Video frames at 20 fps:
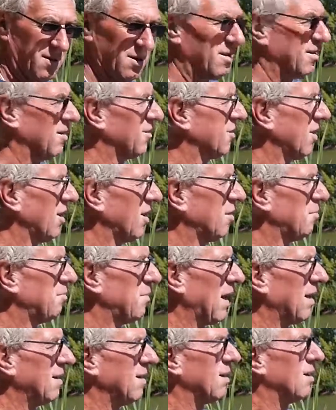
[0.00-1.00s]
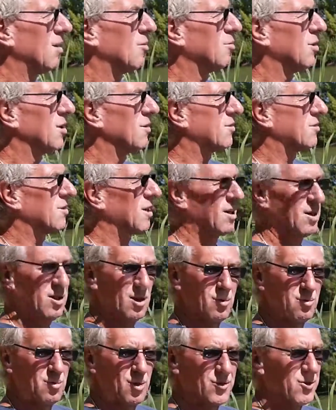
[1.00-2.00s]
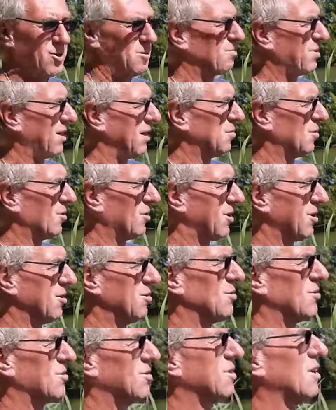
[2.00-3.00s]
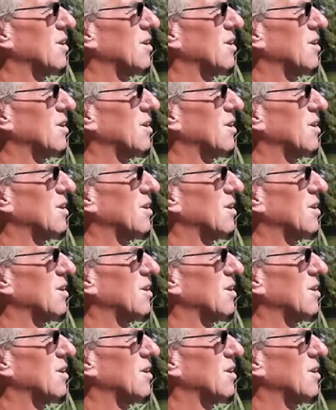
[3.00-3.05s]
And you see the bend in the rods there. A lot of rods that people use